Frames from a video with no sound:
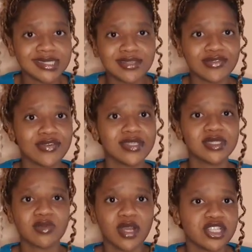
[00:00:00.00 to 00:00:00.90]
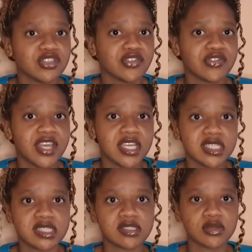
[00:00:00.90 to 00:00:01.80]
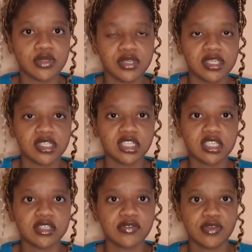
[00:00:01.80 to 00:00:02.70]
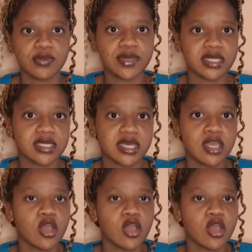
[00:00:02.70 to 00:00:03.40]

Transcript: You first wash your face so you can just feel better,